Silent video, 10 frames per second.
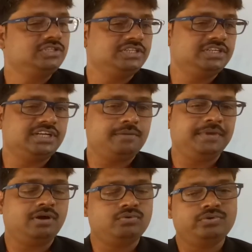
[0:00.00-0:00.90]
Shashi, tell
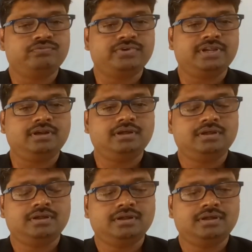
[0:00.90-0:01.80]
me, how do you feel?
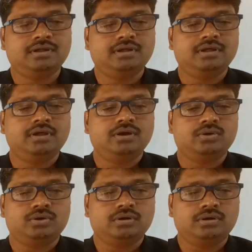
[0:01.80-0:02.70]

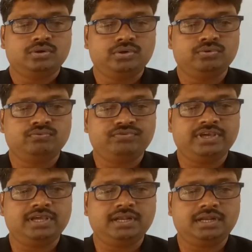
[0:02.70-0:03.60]
Do you
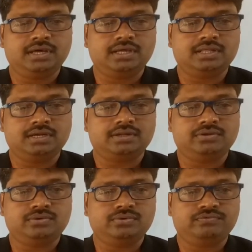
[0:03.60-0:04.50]

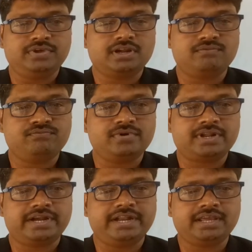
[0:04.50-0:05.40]
feel
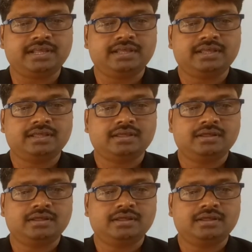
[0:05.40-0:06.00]
comfort riding?